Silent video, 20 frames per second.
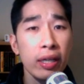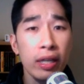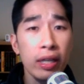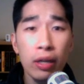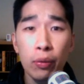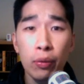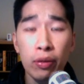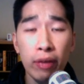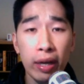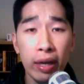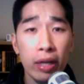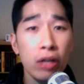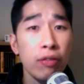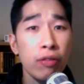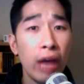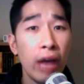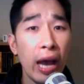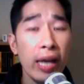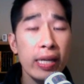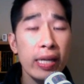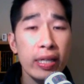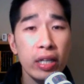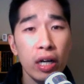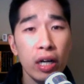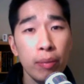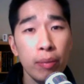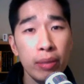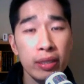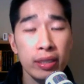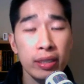We've had over 80
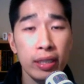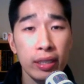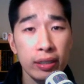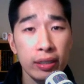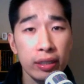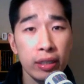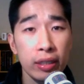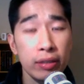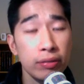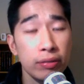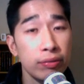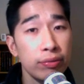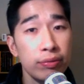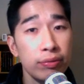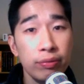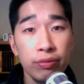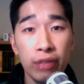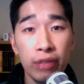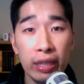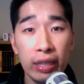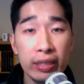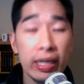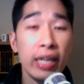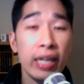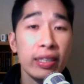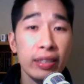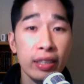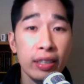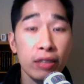comments there, so fantastic.